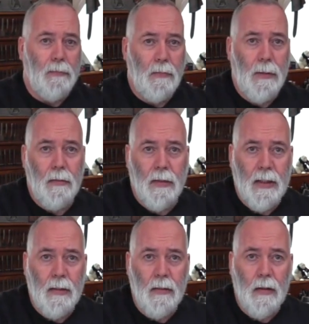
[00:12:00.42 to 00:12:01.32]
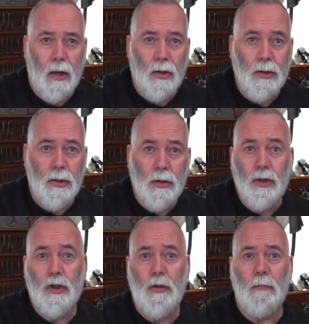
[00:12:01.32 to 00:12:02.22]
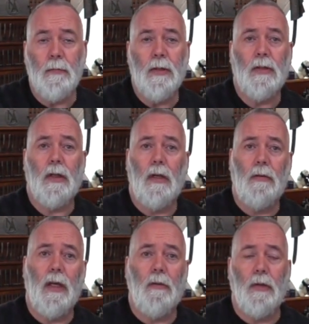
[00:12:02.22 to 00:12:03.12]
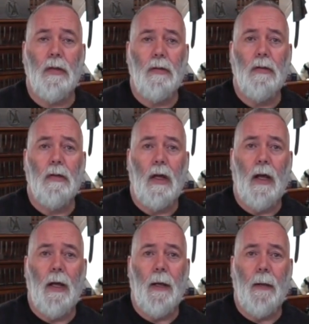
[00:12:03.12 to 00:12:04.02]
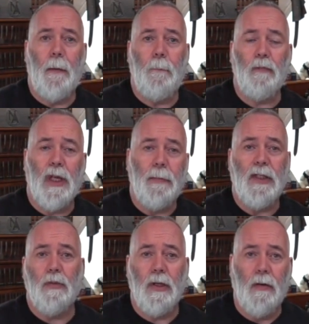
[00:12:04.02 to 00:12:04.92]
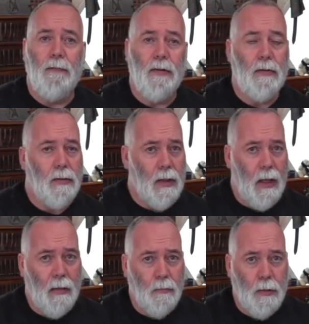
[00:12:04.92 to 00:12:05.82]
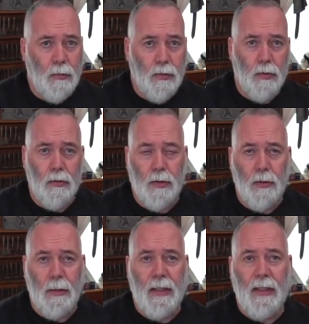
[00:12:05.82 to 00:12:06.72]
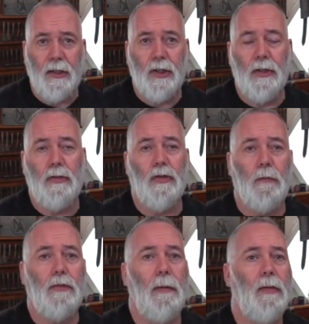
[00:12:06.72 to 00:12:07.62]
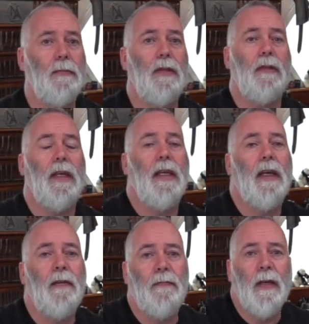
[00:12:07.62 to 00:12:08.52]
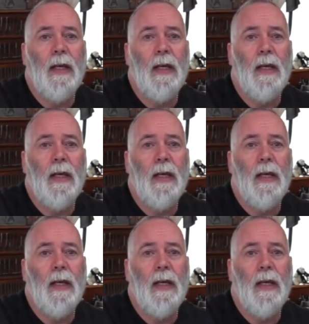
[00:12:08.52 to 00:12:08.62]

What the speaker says: remotely on Zoom, so they will come into a conference and we will talk through any issues or problems that they have,